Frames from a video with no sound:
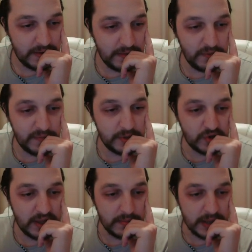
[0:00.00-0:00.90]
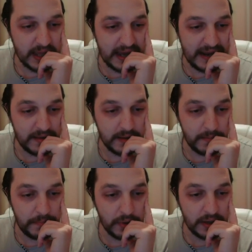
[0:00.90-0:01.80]
The movie betrays him as callous.
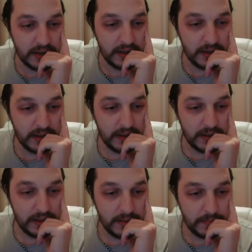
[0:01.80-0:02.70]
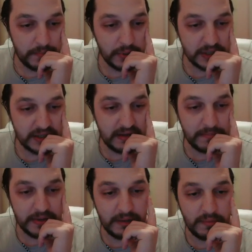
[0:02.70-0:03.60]
The book's
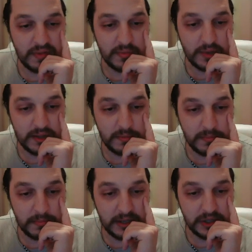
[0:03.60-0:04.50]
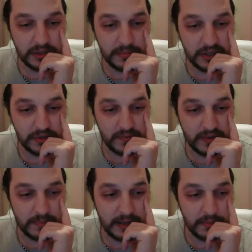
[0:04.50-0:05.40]
tempered that with his wisdom and mention of
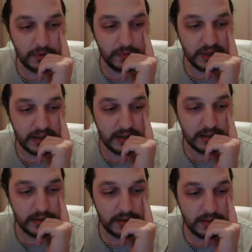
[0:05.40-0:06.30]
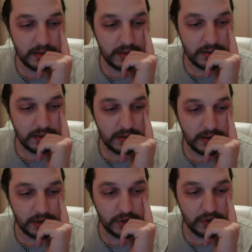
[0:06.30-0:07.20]
his better moments.
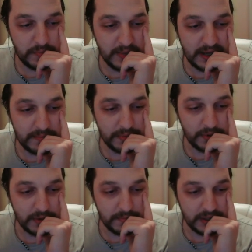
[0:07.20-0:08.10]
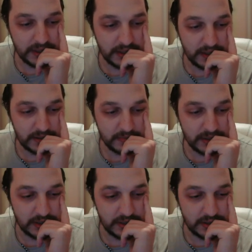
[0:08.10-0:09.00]
A good man broken by
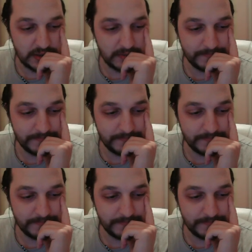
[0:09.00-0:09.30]
circumstance.